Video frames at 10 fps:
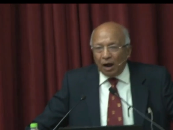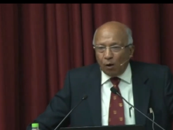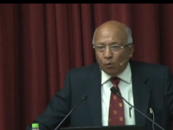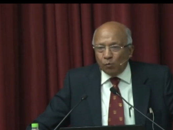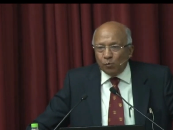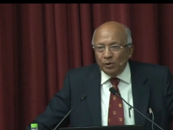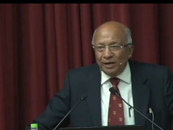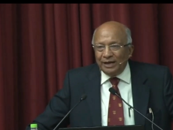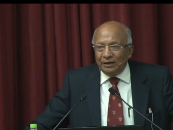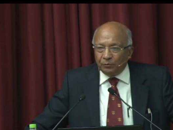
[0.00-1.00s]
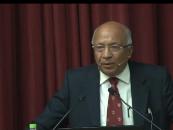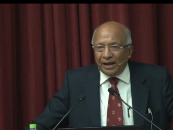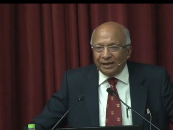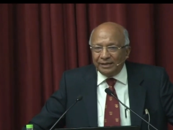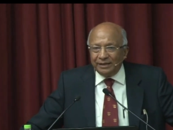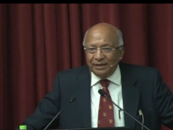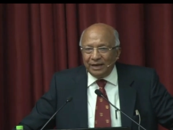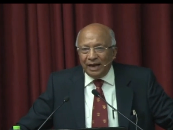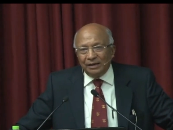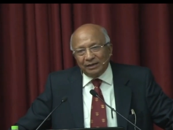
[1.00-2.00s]
How and why,
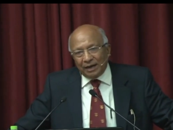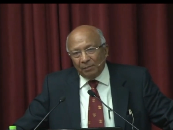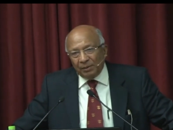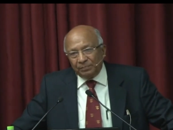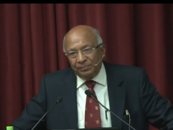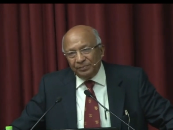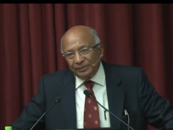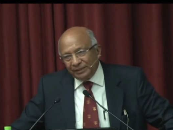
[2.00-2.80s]
I'll come up